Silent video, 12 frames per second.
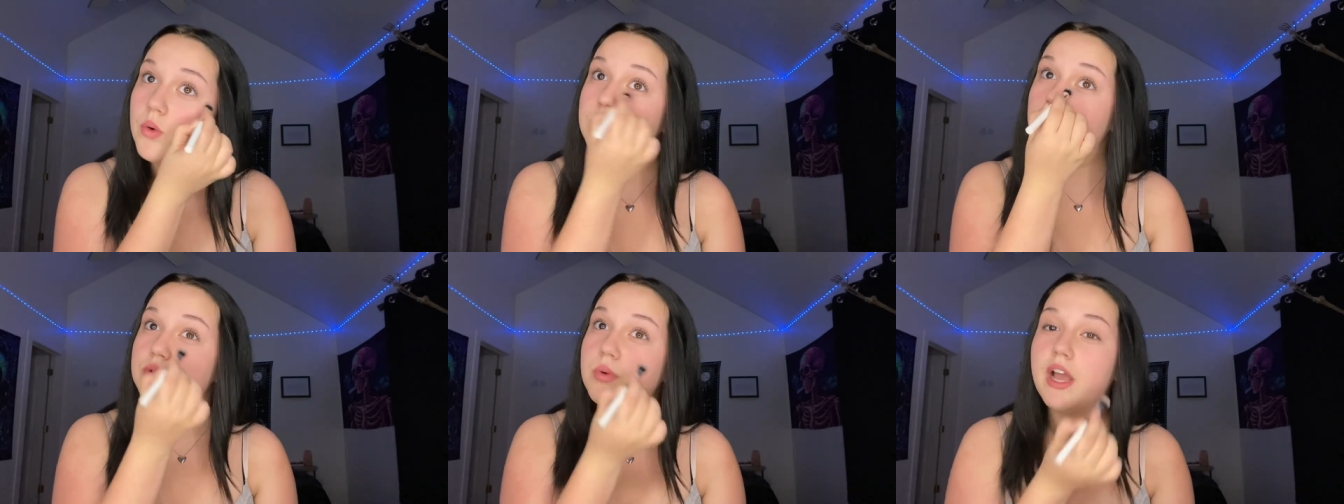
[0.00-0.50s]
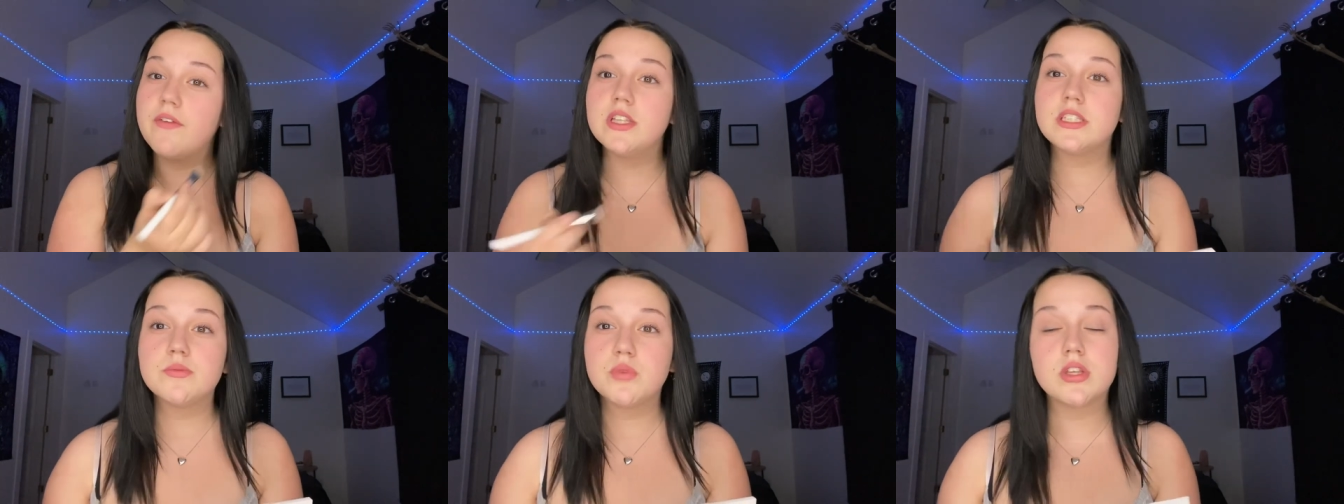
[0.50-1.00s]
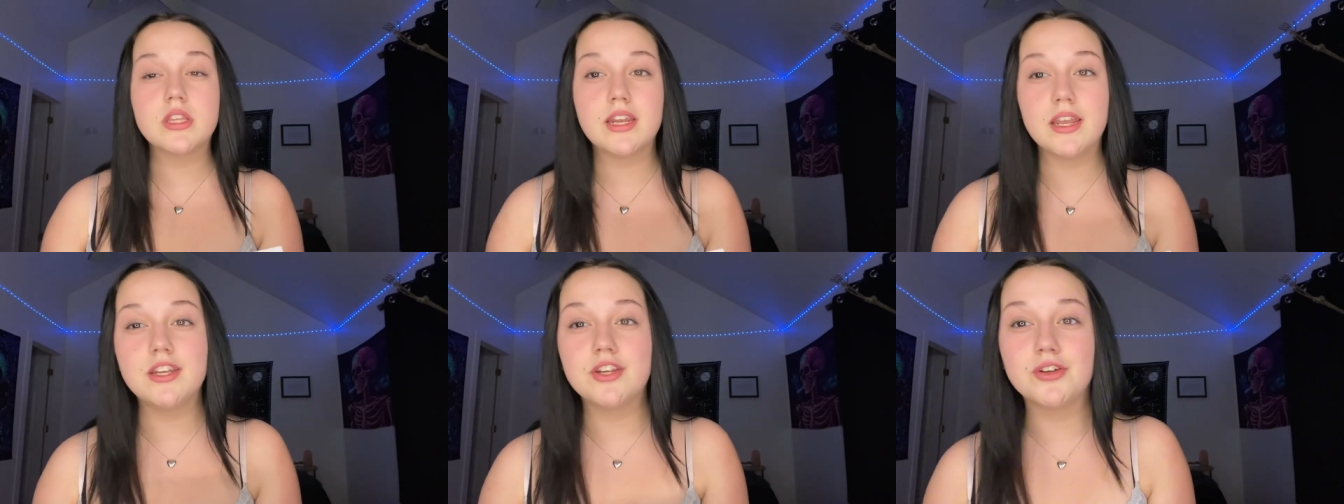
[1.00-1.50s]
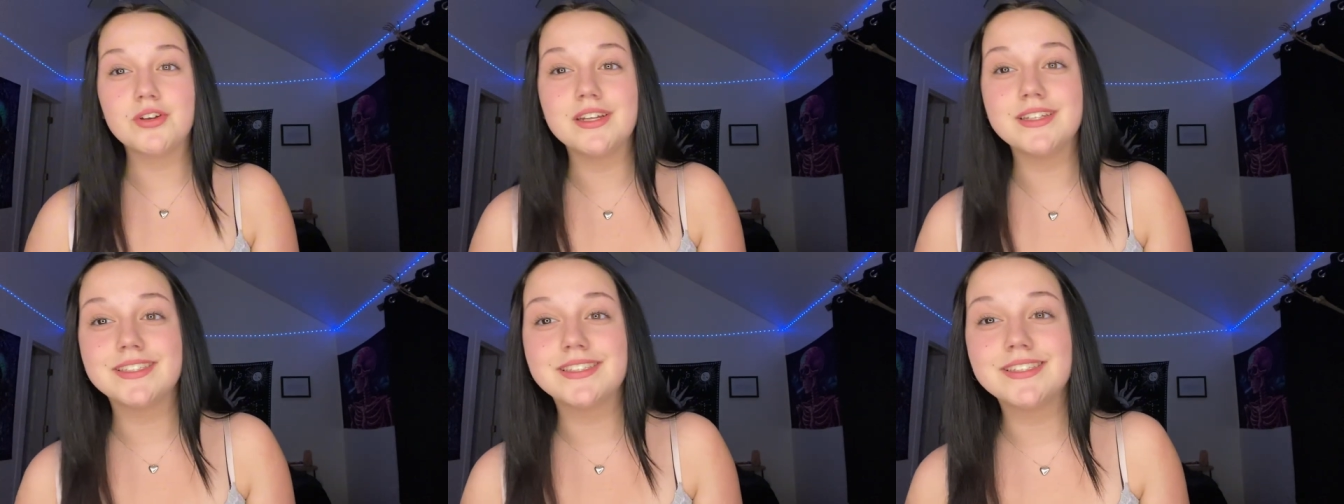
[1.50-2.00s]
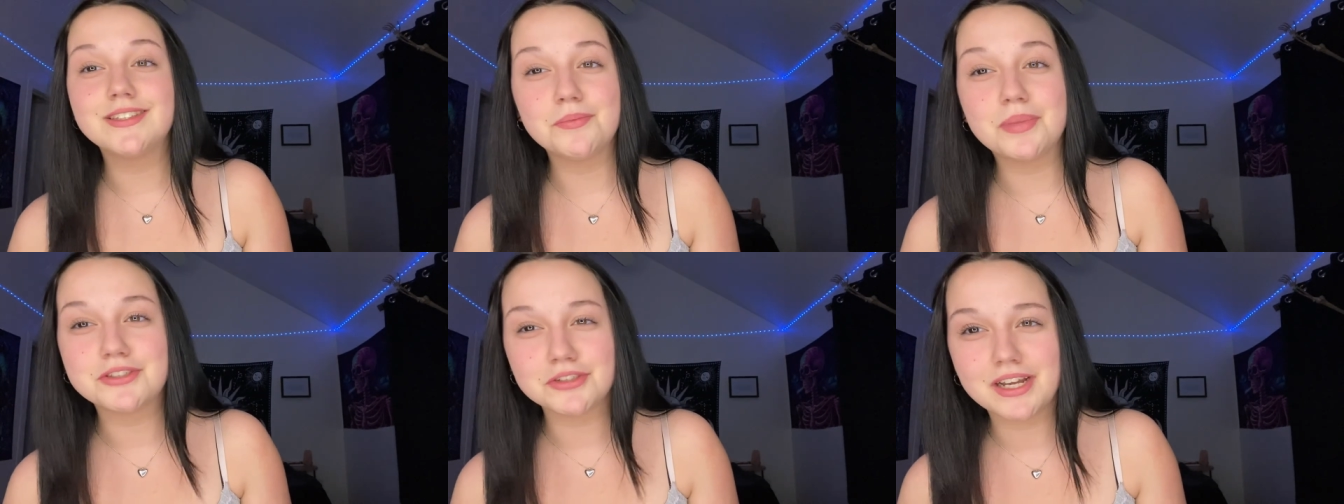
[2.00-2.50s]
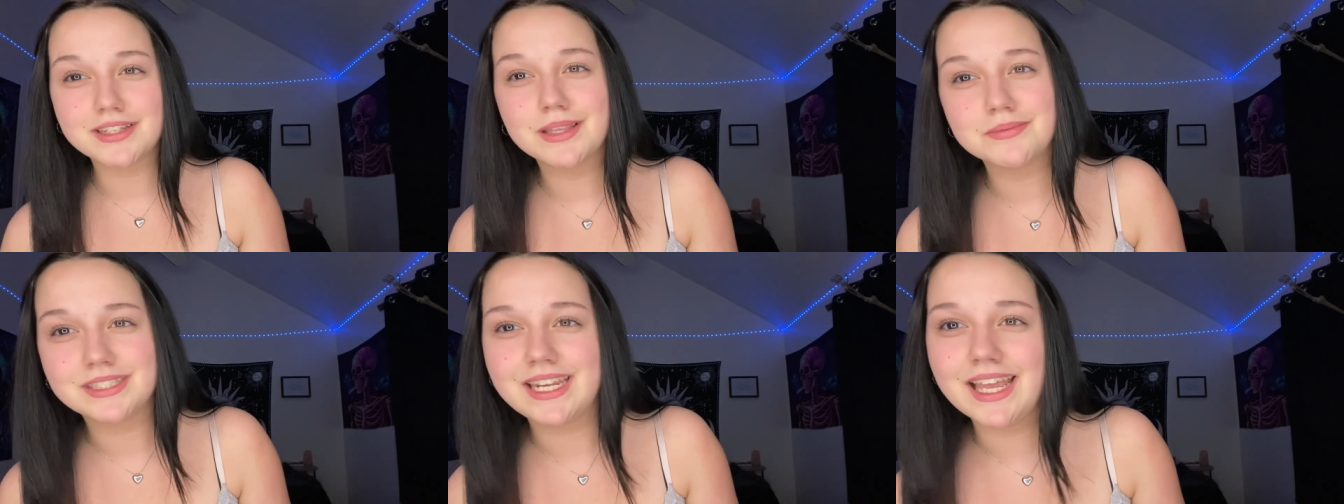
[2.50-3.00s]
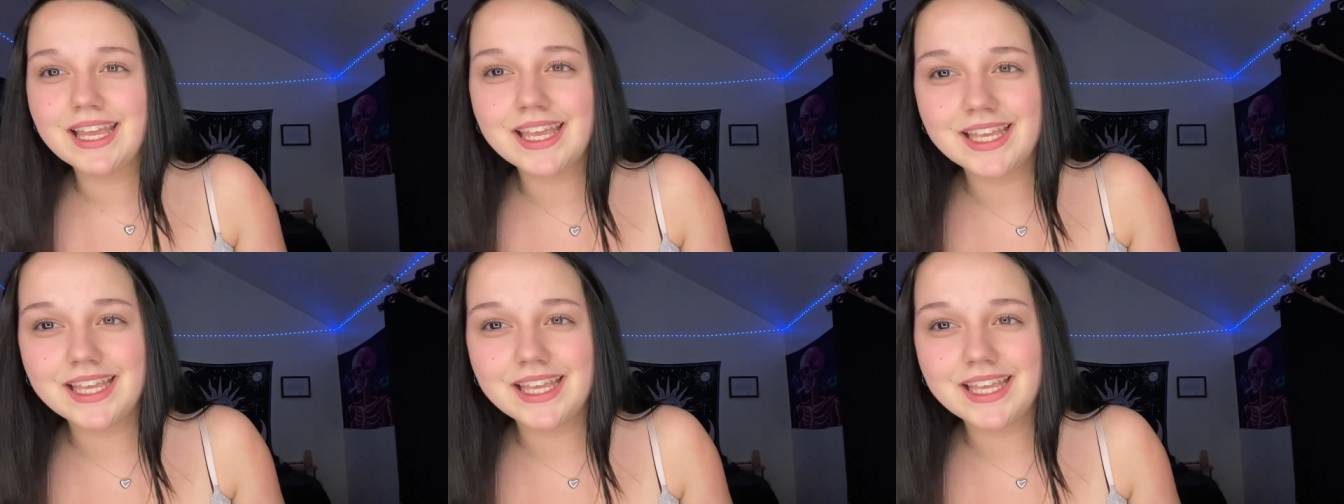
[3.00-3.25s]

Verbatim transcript: which is why if it's more than 80 degrees you bet your ass i'm staying